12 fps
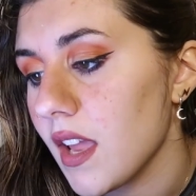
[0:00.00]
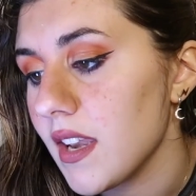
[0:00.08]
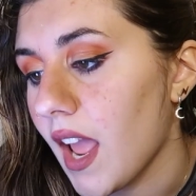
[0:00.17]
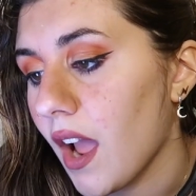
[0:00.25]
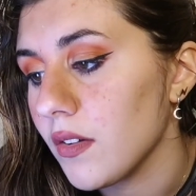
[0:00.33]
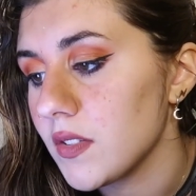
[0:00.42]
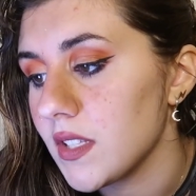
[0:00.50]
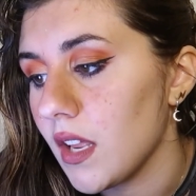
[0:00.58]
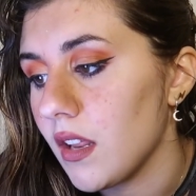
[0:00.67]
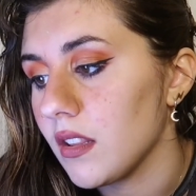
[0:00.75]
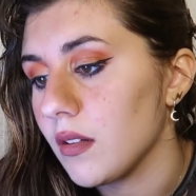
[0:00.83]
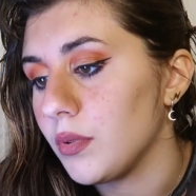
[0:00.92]
and now
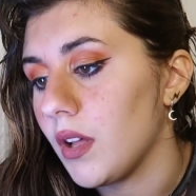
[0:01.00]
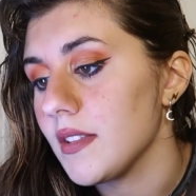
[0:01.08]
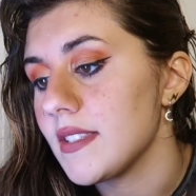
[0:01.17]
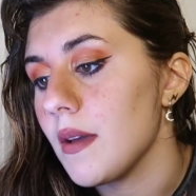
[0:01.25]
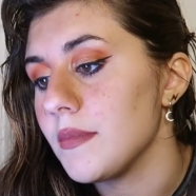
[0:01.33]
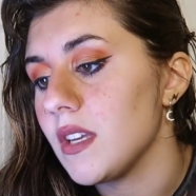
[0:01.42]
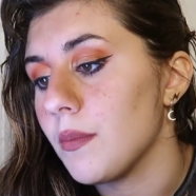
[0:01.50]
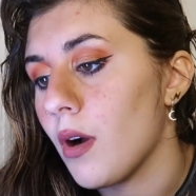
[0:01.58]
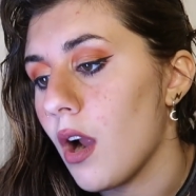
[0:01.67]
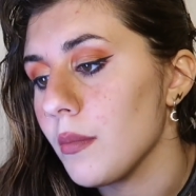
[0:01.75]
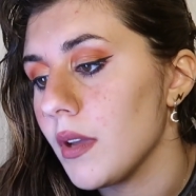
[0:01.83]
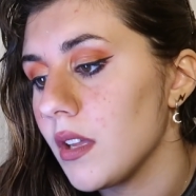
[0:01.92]
standing in the blonde's empty
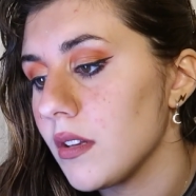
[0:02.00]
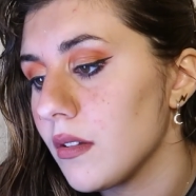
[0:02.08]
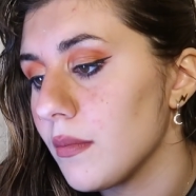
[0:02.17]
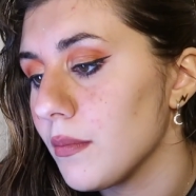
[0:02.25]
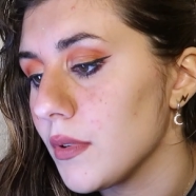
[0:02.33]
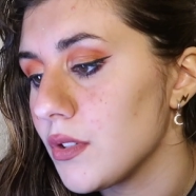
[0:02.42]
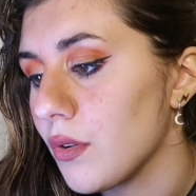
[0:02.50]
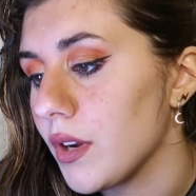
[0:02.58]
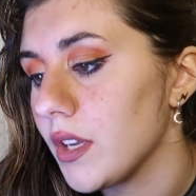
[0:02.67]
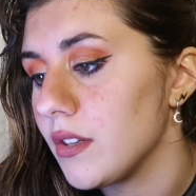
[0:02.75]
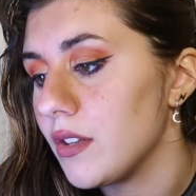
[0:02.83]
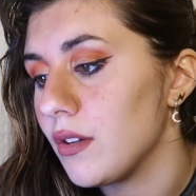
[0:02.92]
apartment,
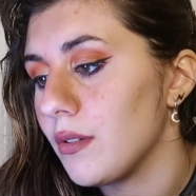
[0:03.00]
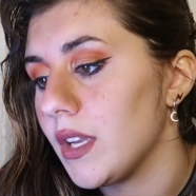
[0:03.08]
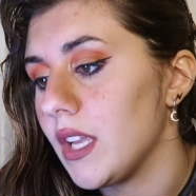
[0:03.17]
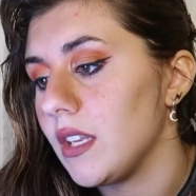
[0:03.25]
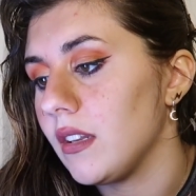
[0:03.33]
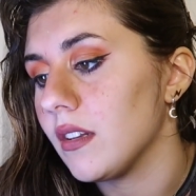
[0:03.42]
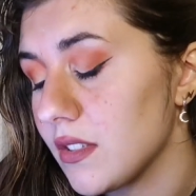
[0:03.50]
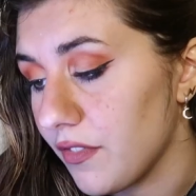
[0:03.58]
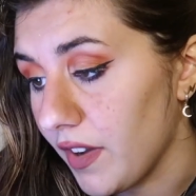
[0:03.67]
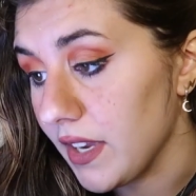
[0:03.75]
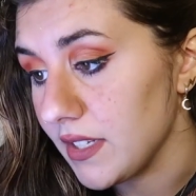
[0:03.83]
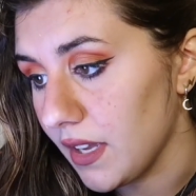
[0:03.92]
Midoriya knew he needed to
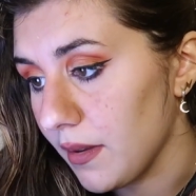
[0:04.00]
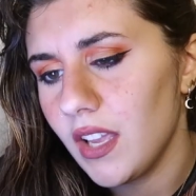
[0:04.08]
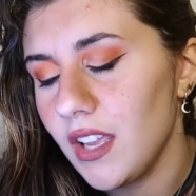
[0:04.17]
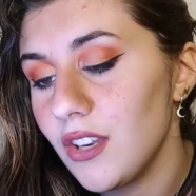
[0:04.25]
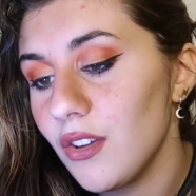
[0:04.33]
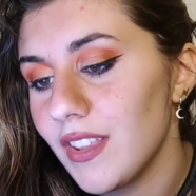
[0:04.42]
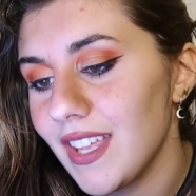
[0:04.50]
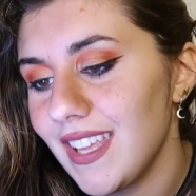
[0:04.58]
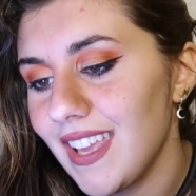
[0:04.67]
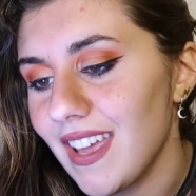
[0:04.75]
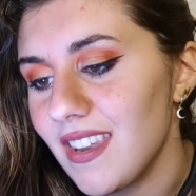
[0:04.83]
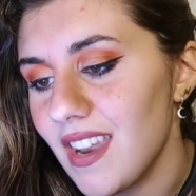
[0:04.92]
find him. He knew that
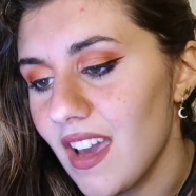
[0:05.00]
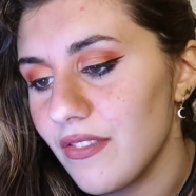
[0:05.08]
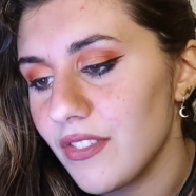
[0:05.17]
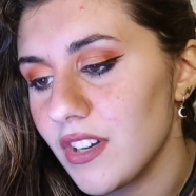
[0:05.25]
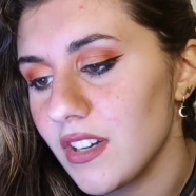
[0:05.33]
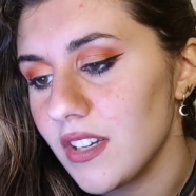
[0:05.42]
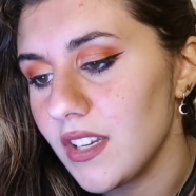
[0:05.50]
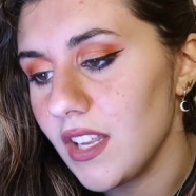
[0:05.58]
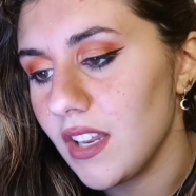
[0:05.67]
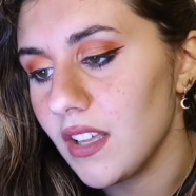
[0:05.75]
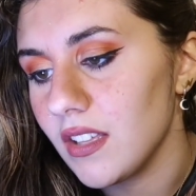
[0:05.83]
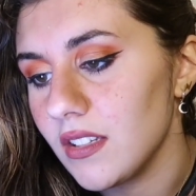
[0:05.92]
he had never
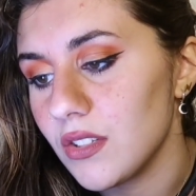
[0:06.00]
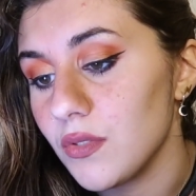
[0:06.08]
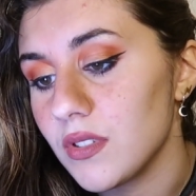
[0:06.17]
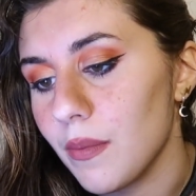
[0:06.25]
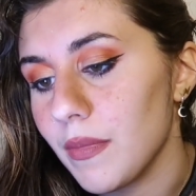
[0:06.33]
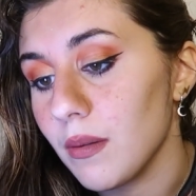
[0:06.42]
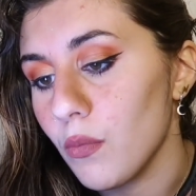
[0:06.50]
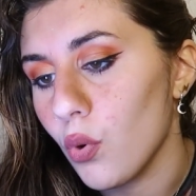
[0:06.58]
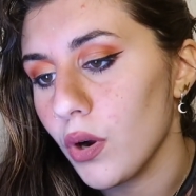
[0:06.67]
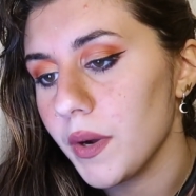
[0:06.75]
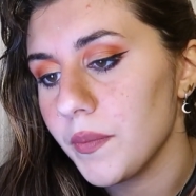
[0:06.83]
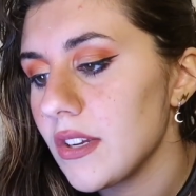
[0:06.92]
needed to do something
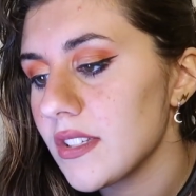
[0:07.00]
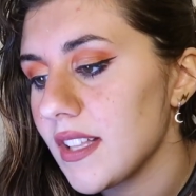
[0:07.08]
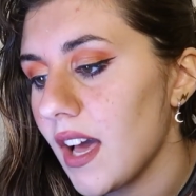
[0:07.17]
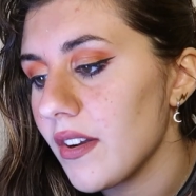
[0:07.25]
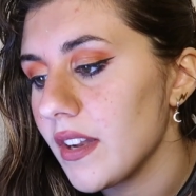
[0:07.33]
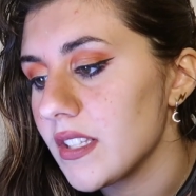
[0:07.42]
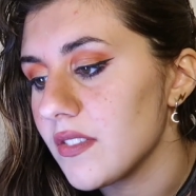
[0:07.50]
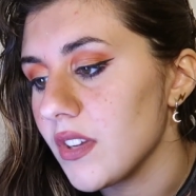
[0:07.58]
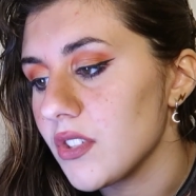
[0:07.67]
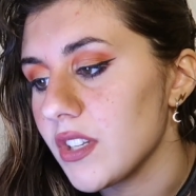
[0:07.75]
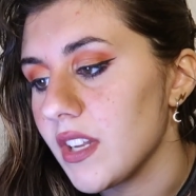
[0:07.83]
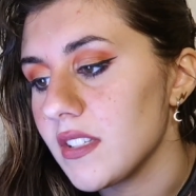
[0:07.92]
more. Tears clouded his
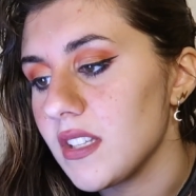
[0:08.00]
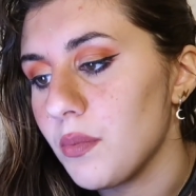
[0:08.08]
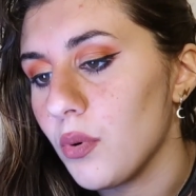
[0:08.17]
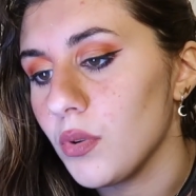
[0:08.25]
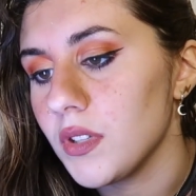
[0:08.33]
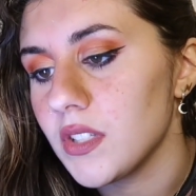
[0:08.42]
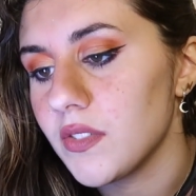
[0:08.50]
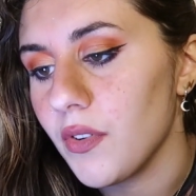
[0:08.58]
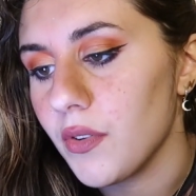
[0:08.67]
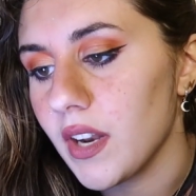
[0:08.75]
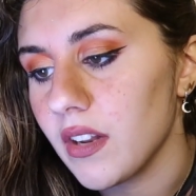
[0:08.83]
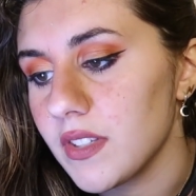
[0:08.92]
vision as he pulled his
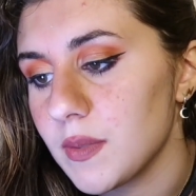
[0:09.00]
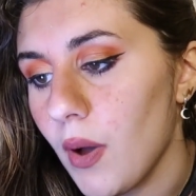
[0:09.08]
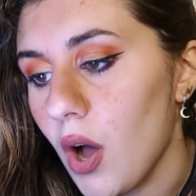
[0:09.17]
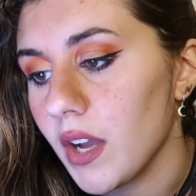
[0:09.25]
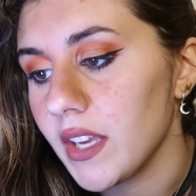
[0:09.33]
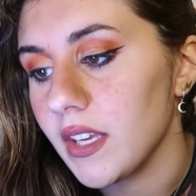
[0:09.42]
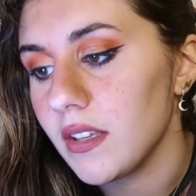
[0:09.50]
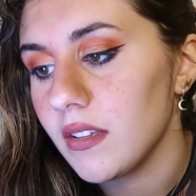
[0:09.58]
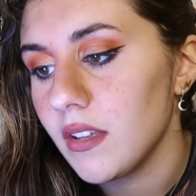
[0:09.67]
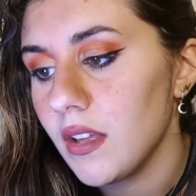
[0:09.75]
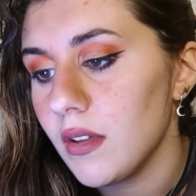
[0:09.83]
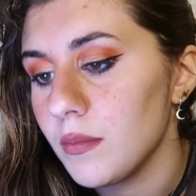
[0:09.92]
phone out of his pocket.
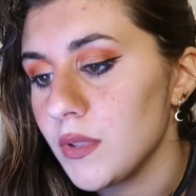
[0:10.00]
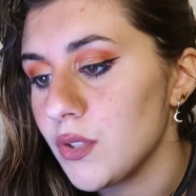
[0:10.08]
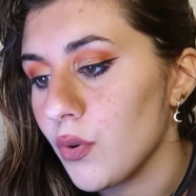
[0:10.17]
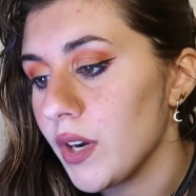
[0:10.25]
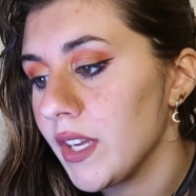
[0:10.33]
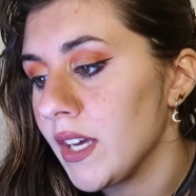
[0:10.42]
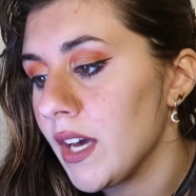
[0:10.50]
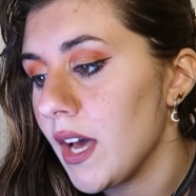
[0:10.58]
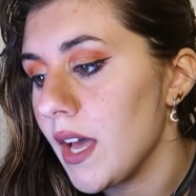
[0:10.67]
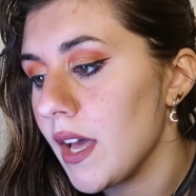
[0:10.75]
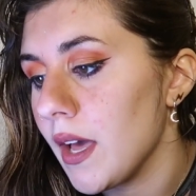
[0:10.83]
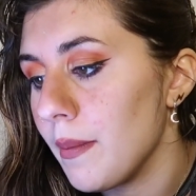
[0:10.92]
Midoriya
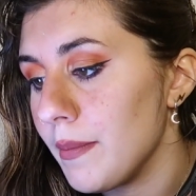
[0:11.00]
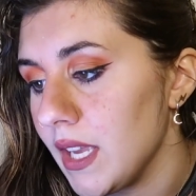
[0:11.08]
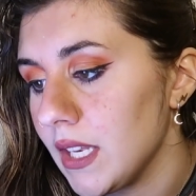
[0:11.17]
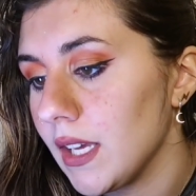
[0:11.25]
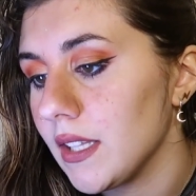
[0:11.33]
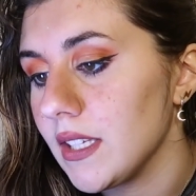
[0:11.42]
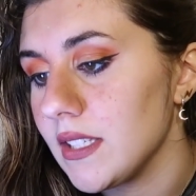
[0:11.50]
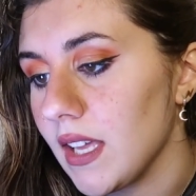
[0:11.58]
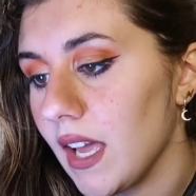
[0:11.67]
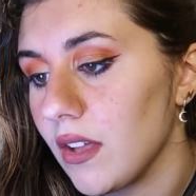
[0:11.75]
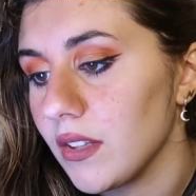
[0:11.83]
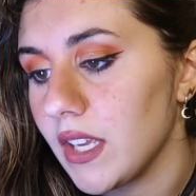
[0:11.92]
immediately dialed